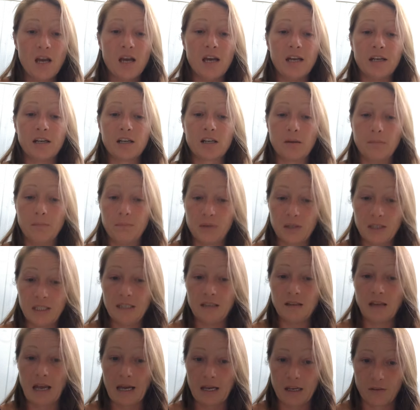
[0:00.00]
and a
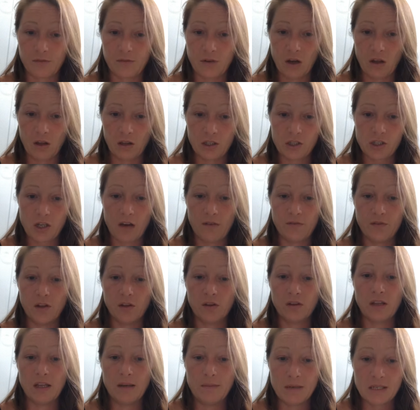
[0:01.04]
complete lack of knowledge of the
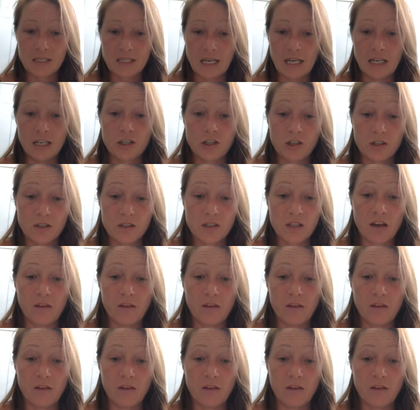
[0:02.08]
limitations